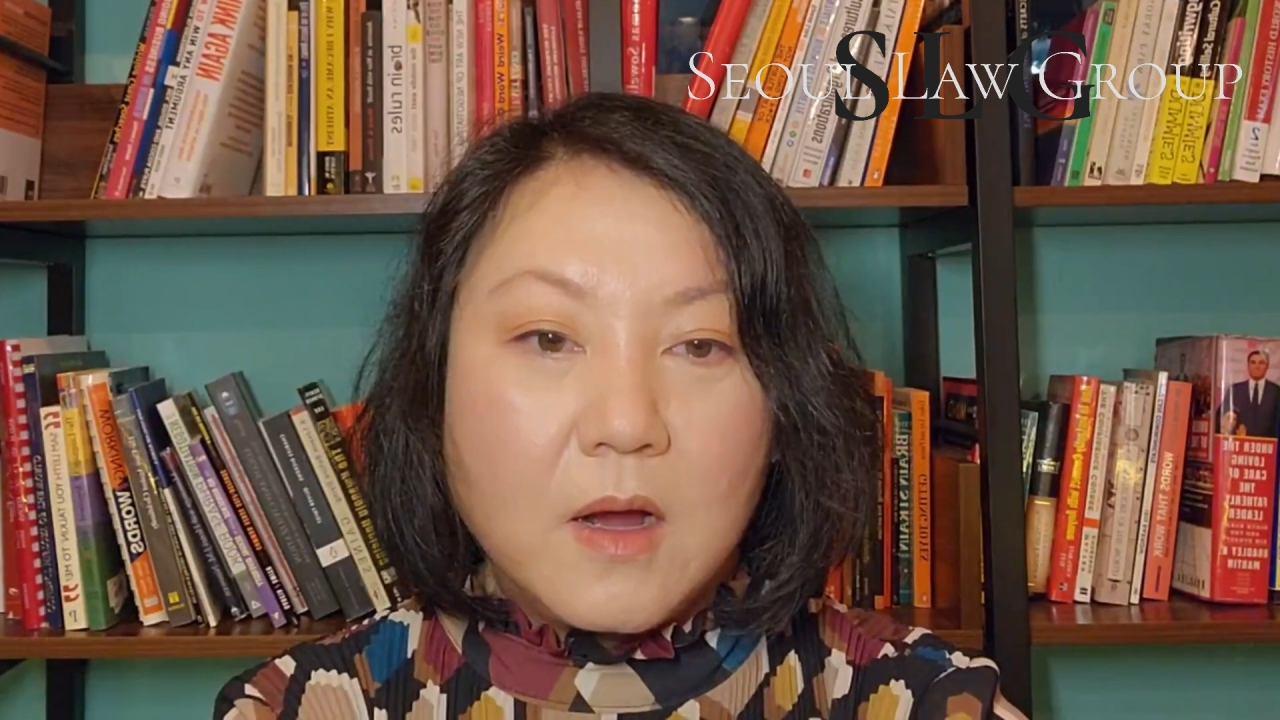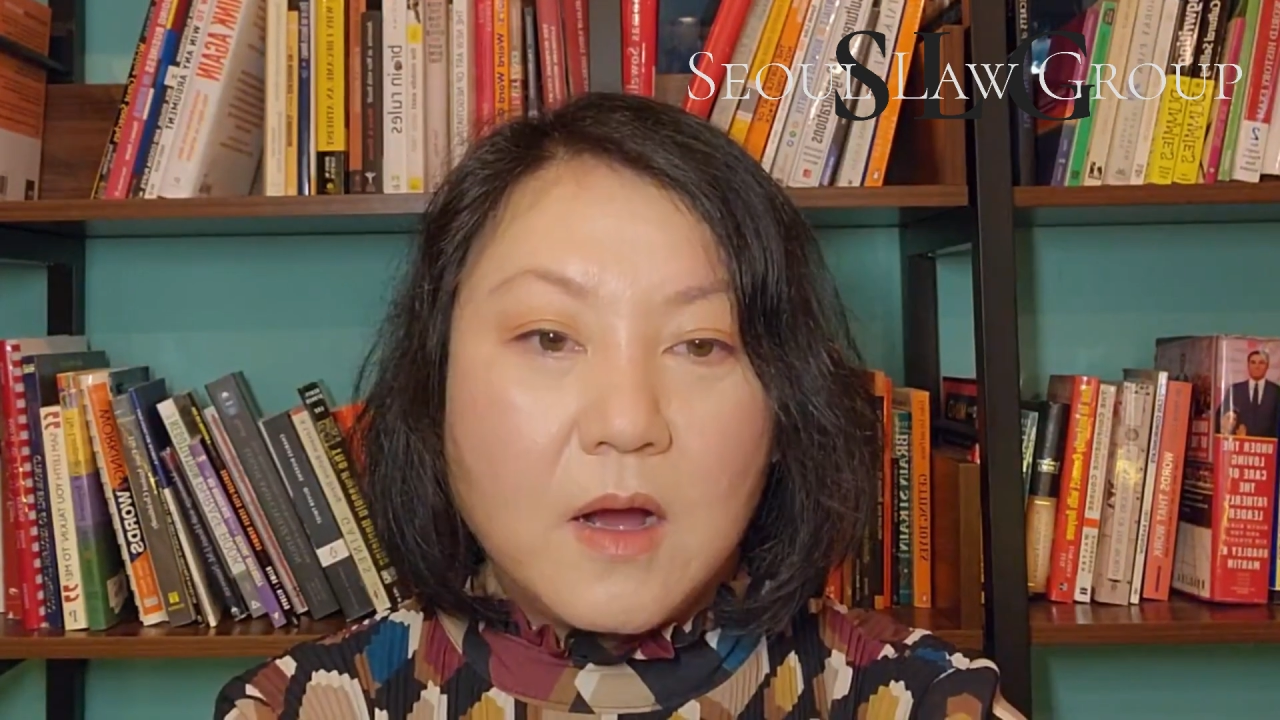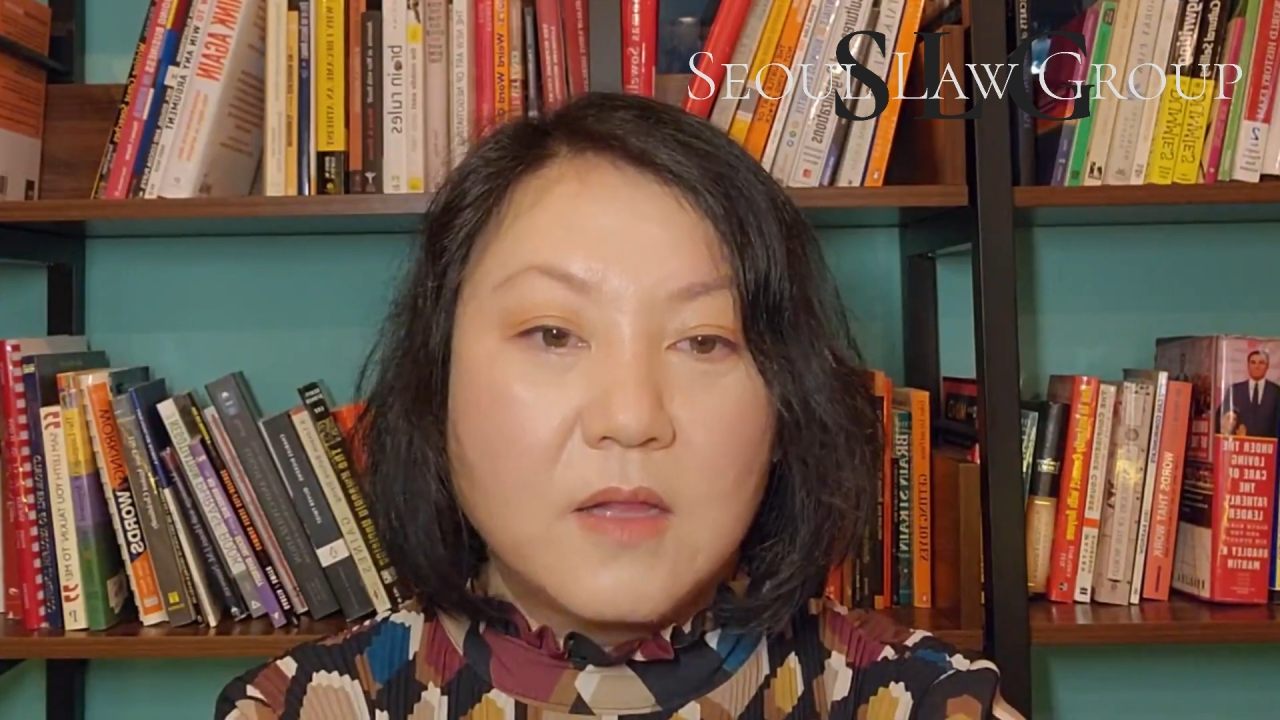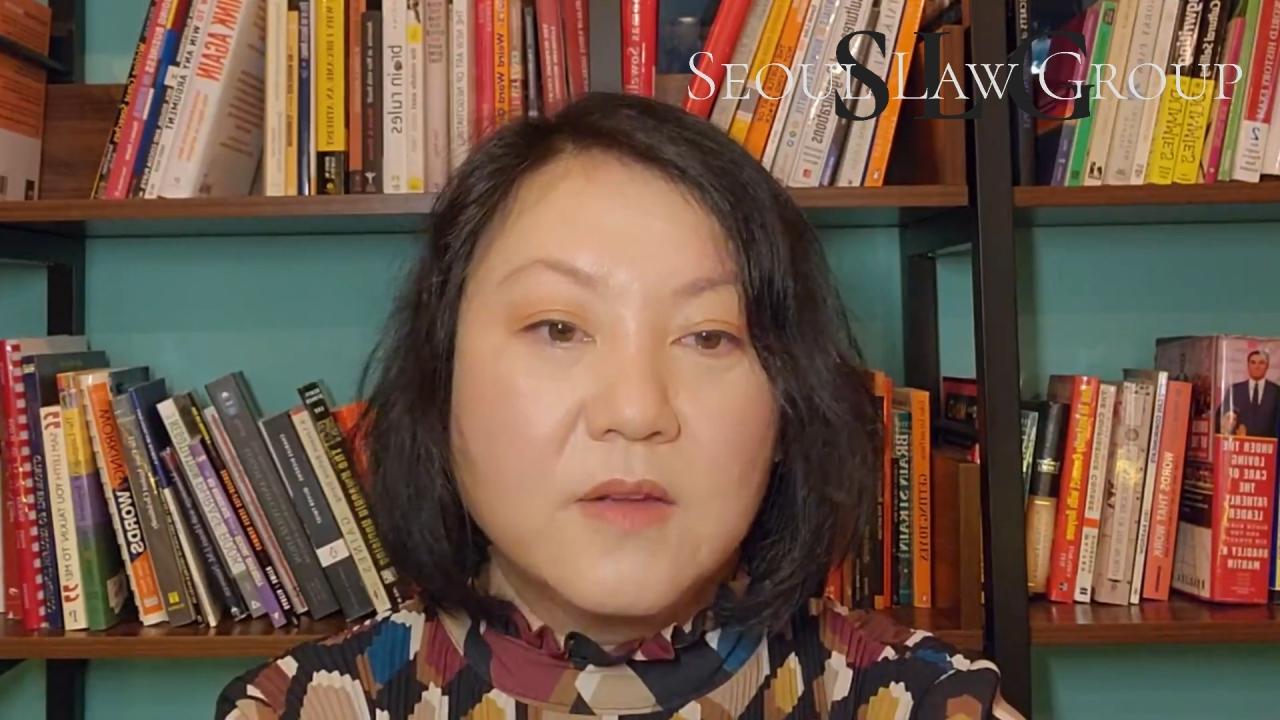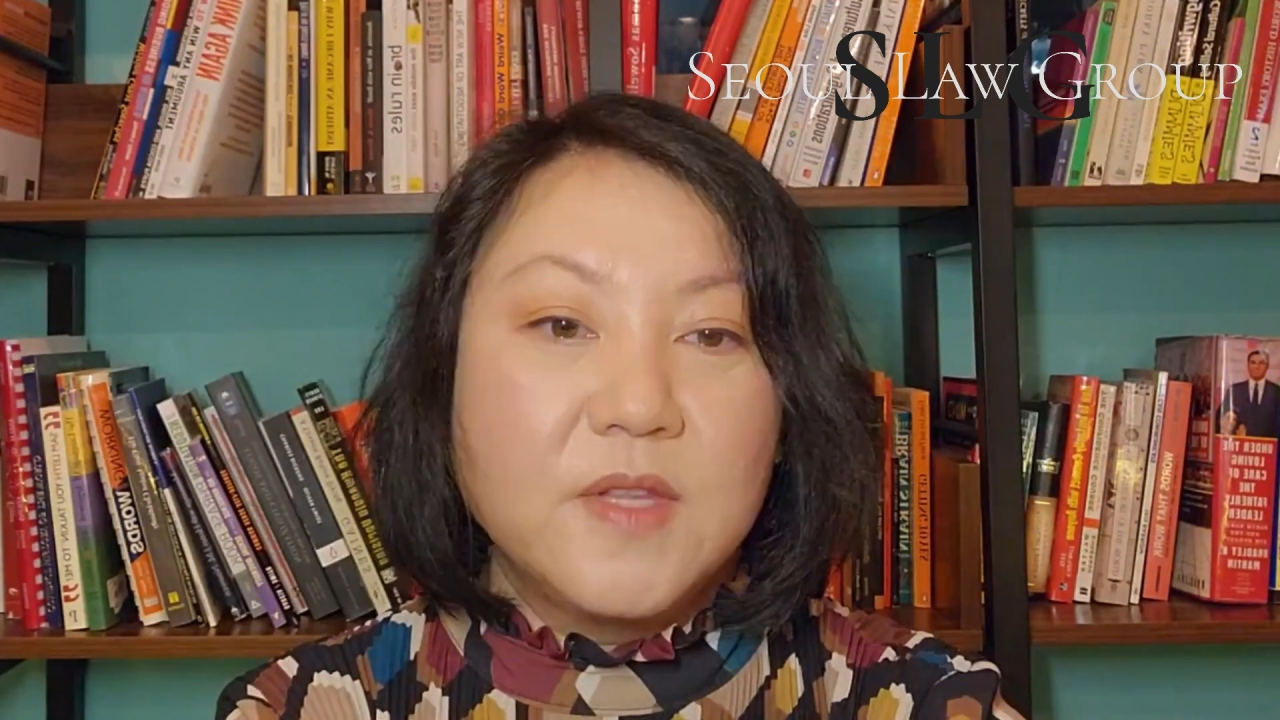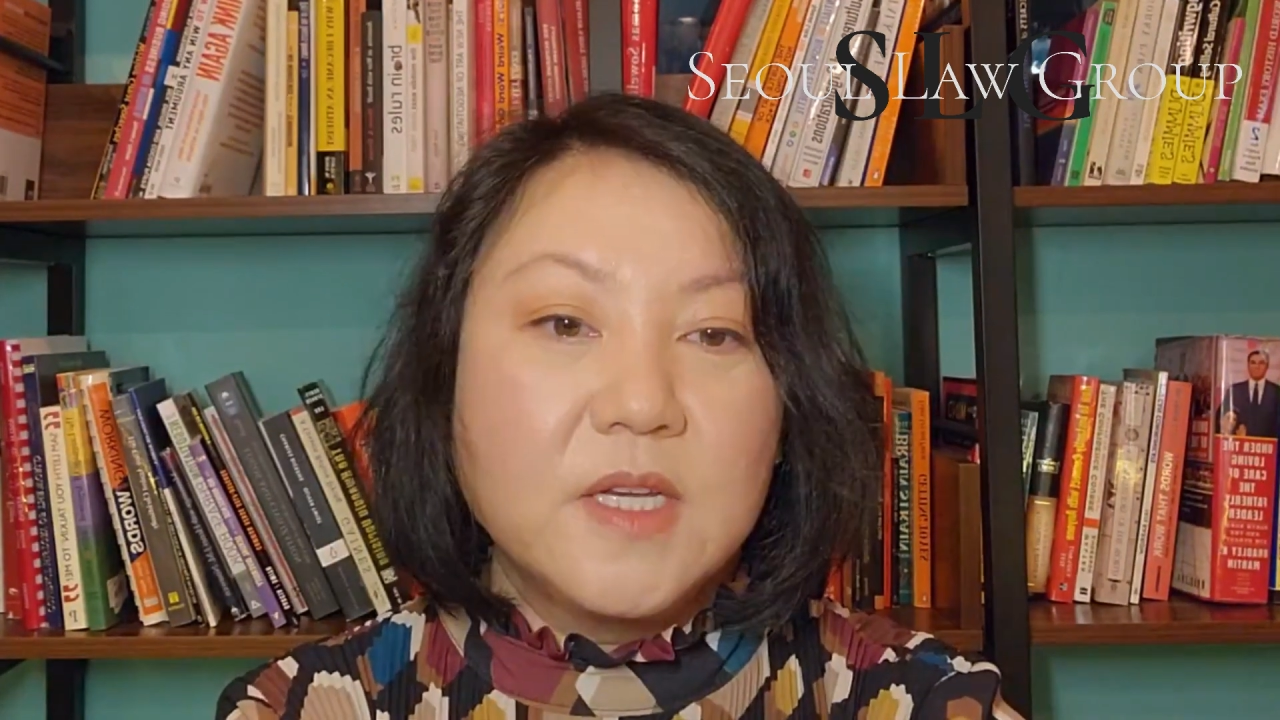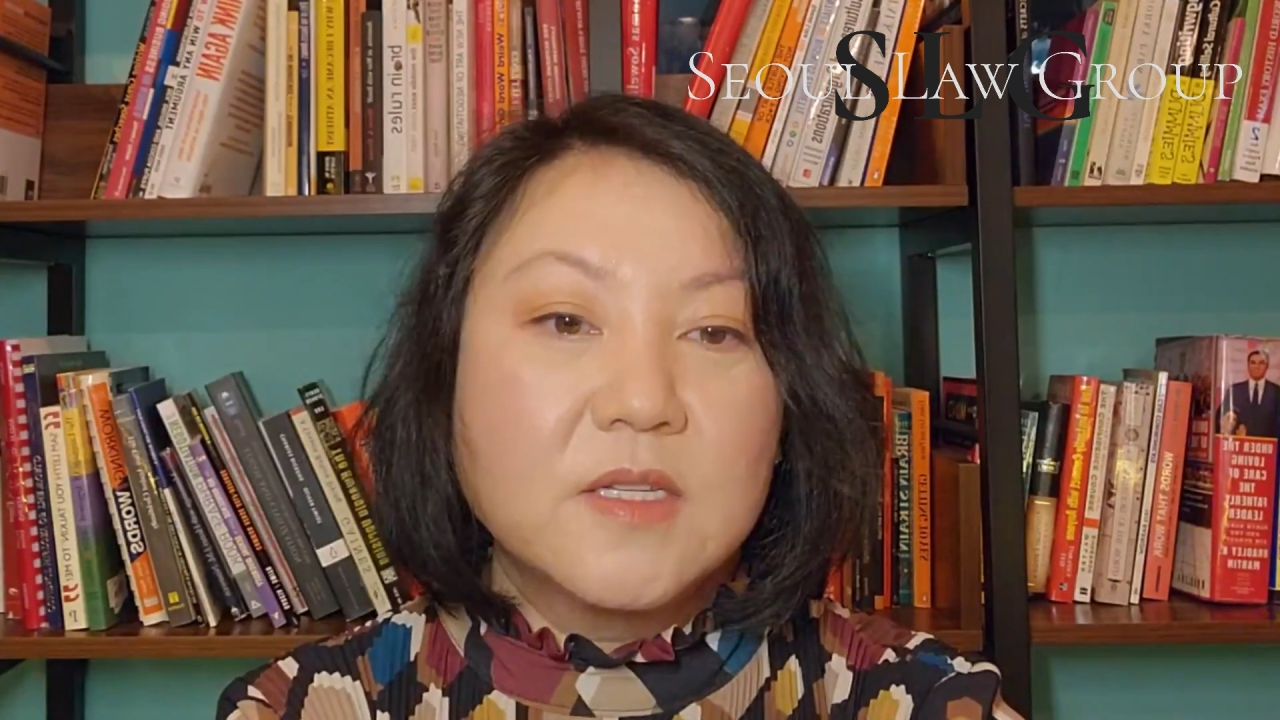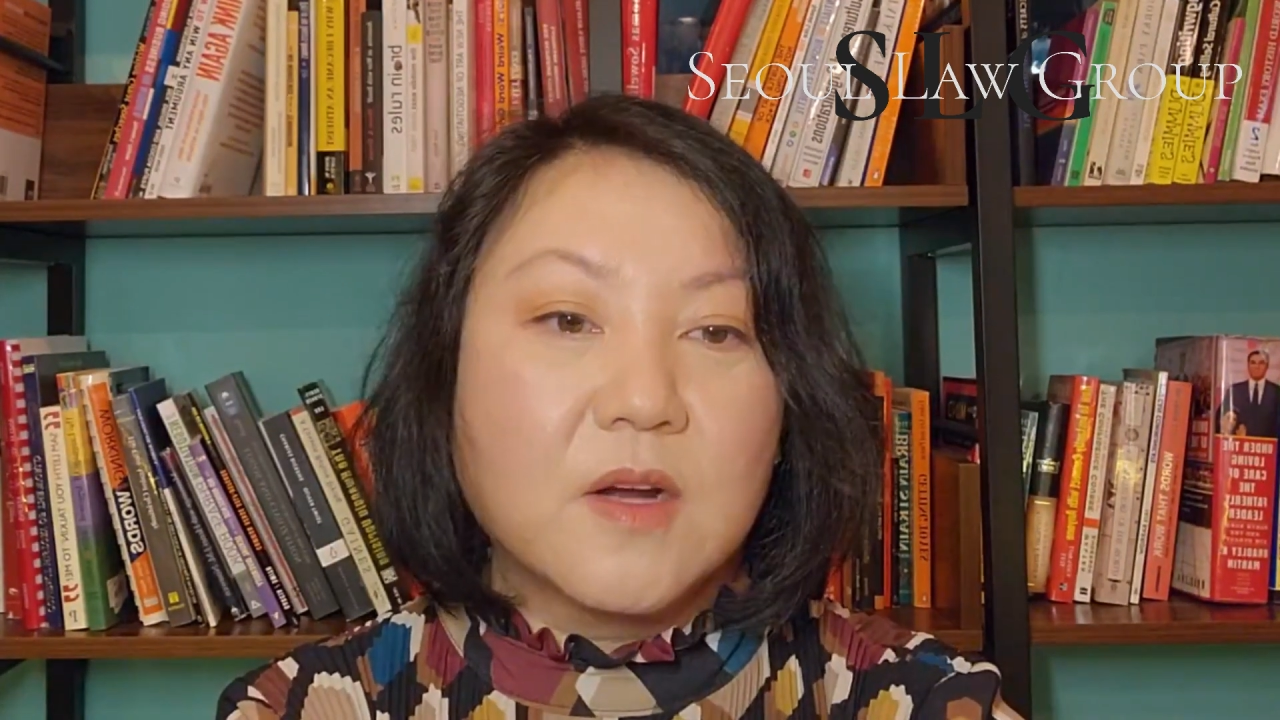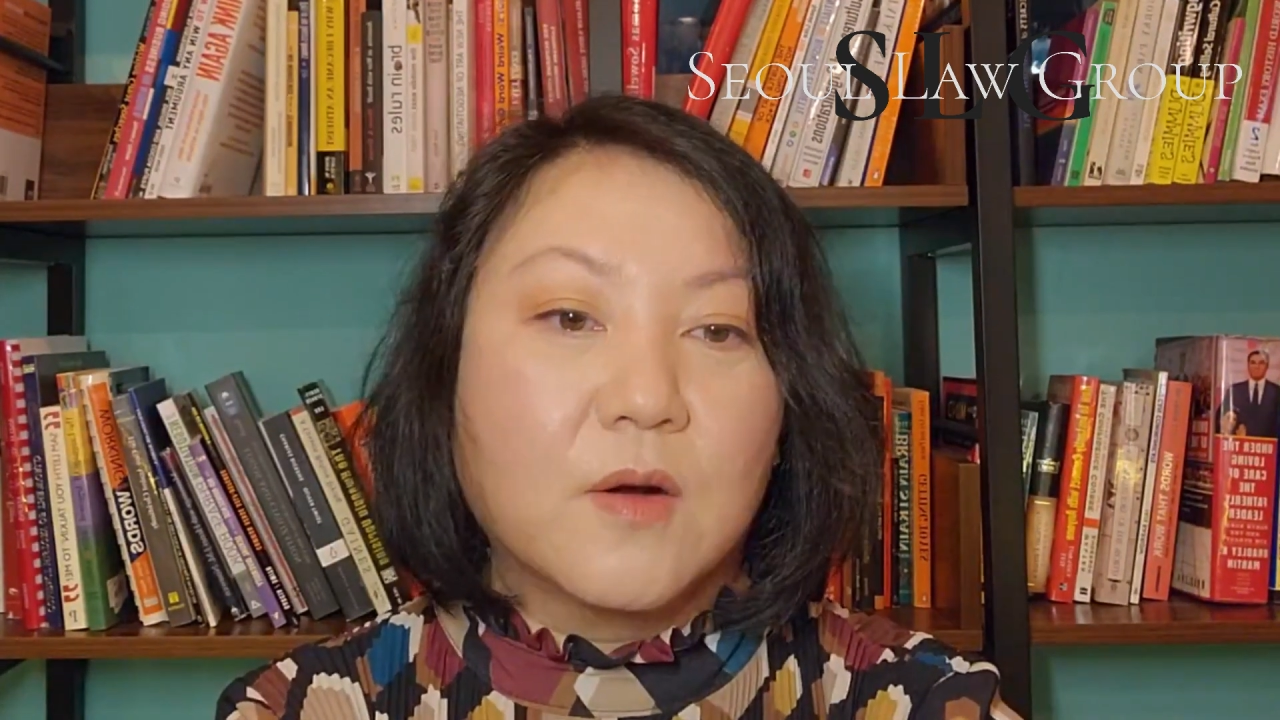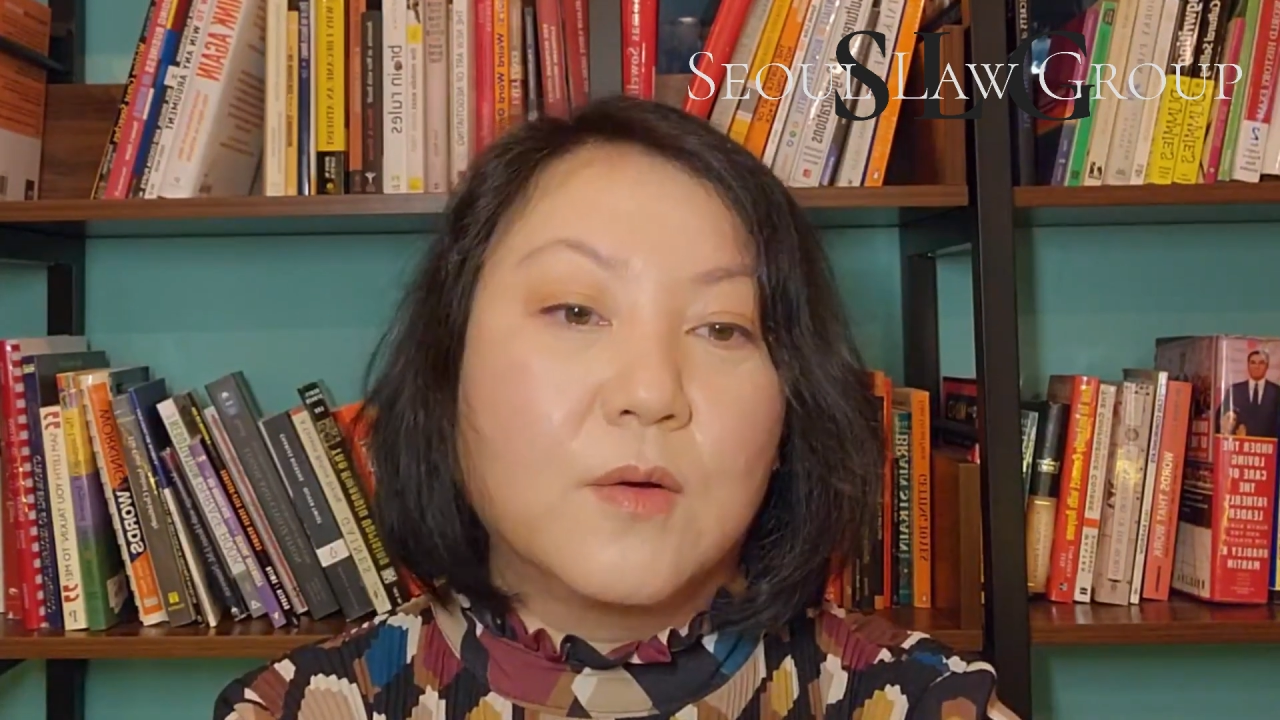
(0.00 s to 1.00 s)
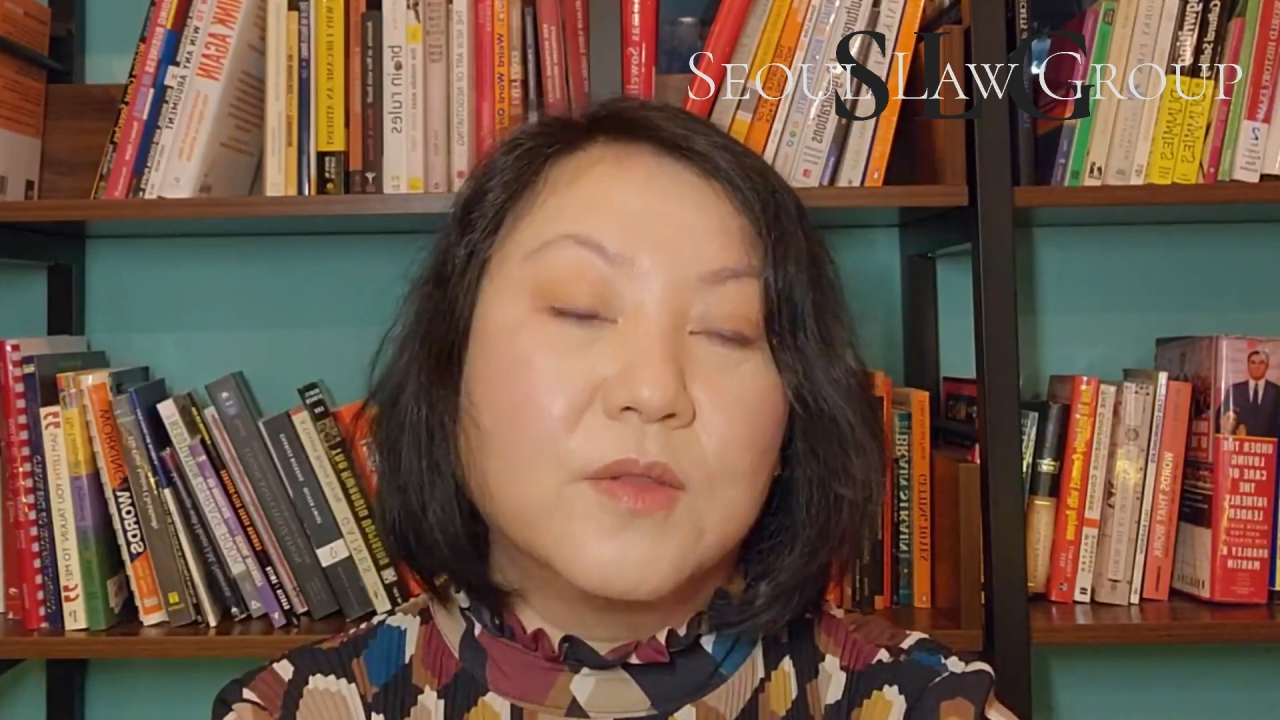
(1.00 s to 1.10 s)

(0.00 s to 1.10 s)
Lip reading: All of these are